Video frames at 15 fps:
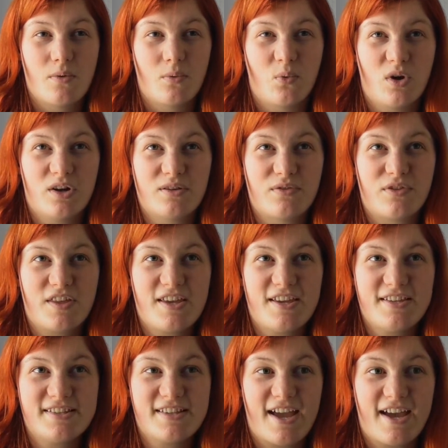one of
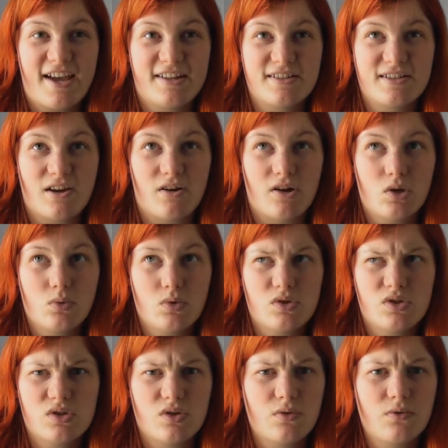these and I
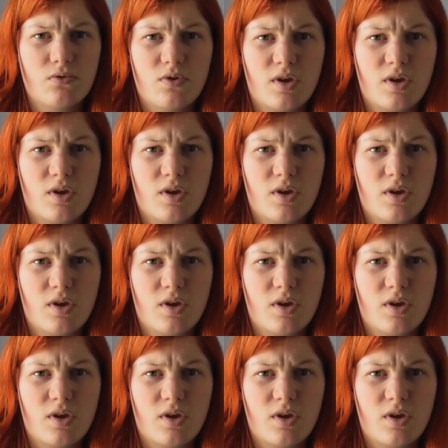was so